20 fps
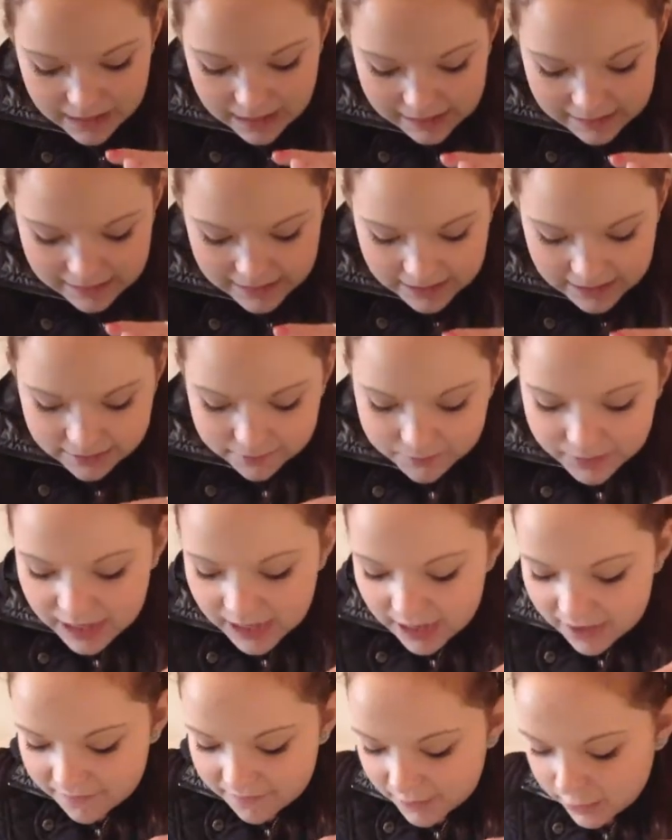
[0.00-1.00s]
And then we
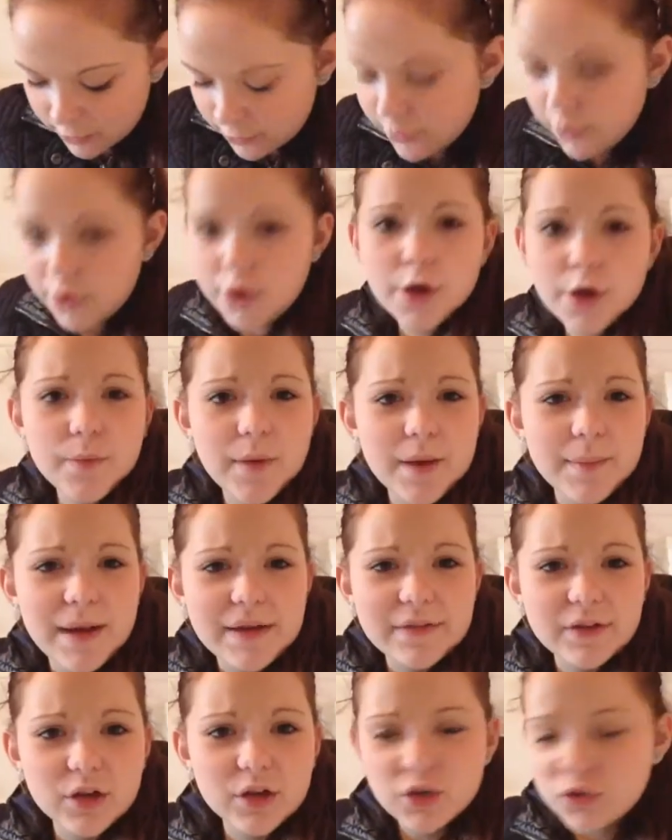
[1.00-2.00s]
have a new
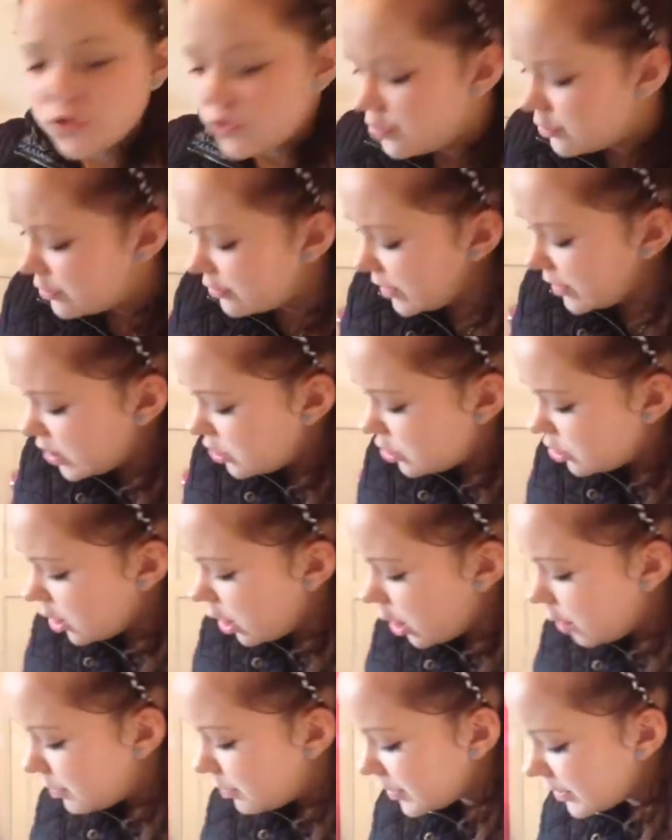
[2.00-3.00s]
American sweet
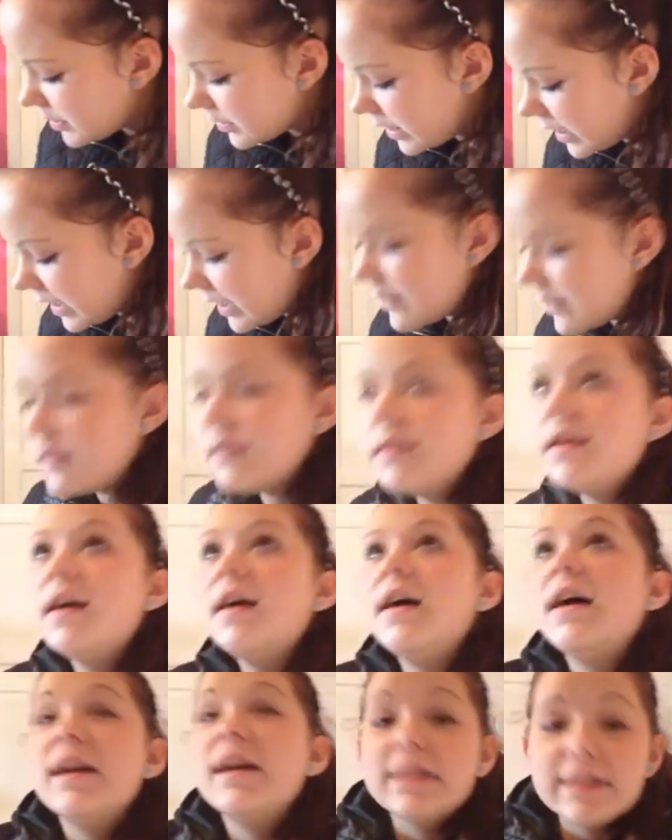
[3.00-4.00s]
shop in
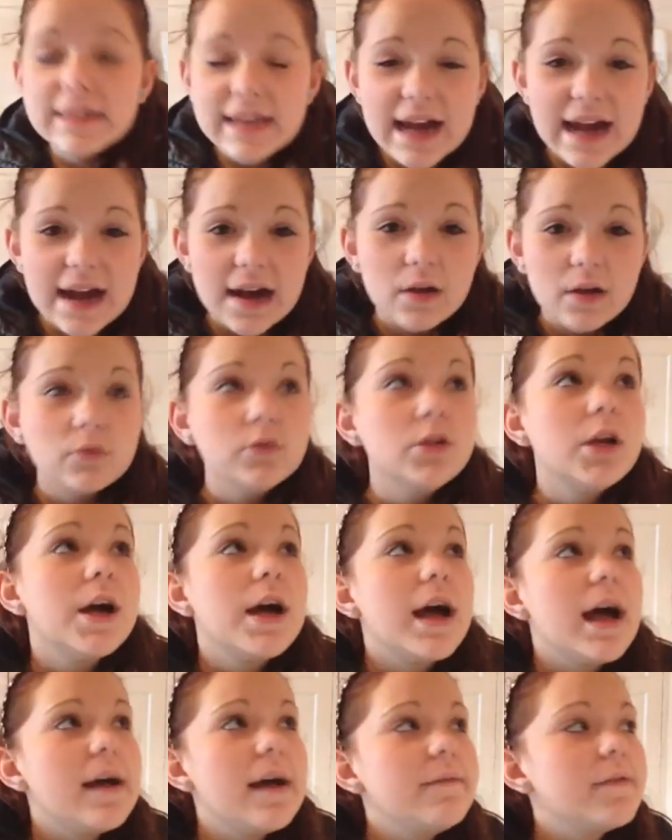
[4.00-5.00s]
town.
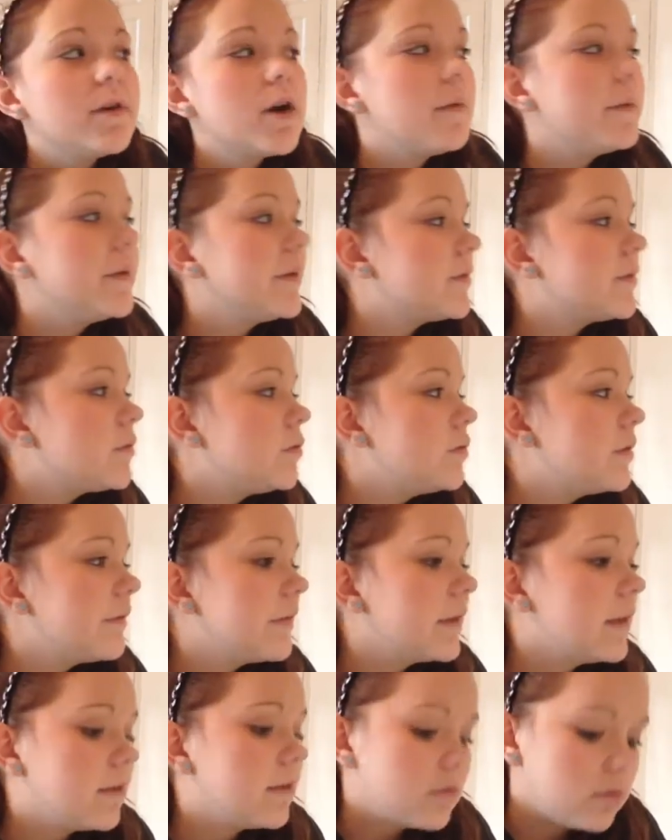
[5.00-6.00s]
I forgot what it's called. I
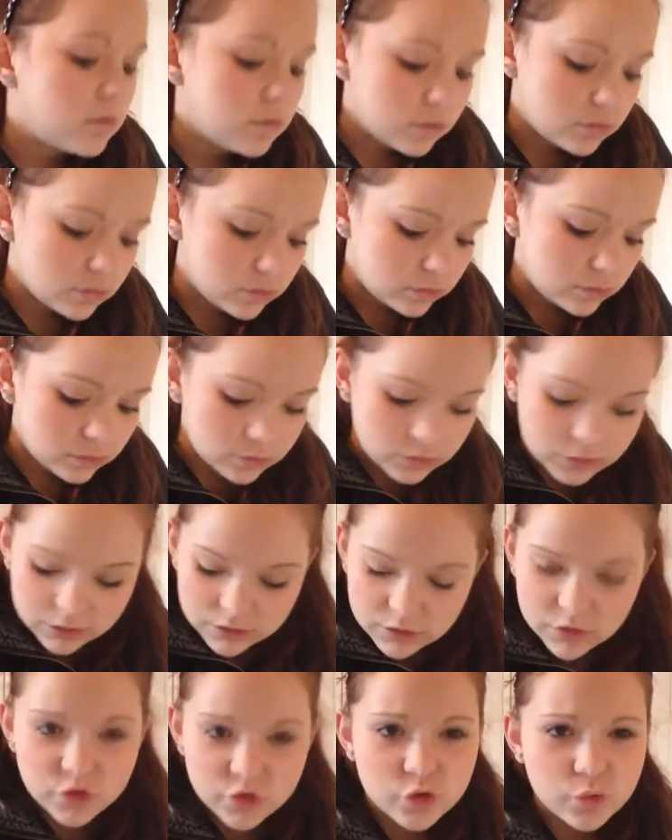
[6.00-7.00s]
think it's called
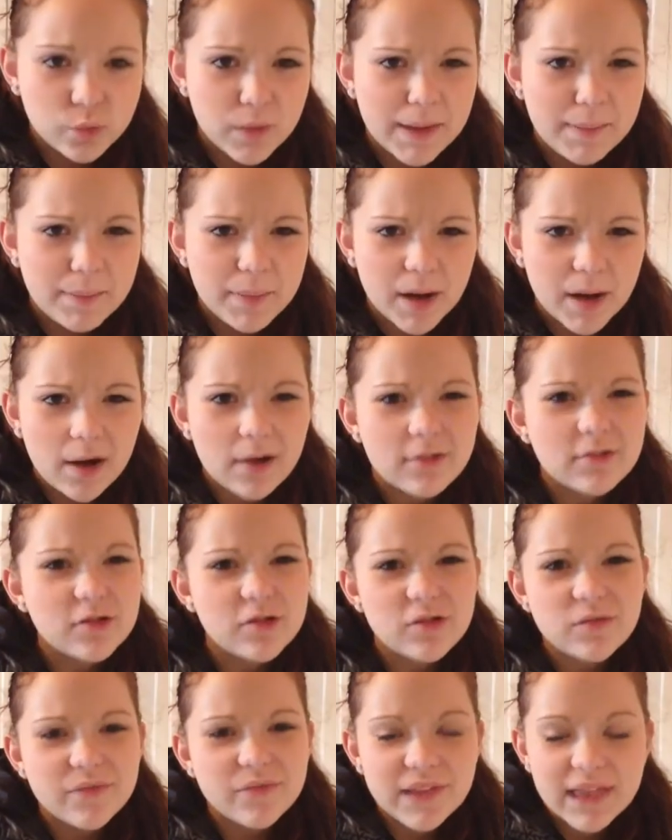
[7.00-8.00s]
the Sweet Bar or
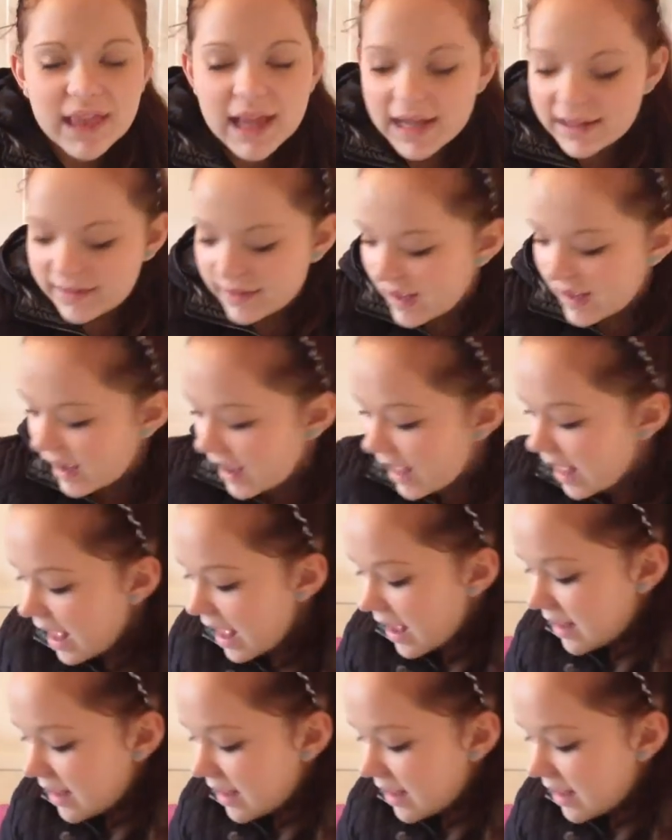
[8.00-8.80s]
something like that.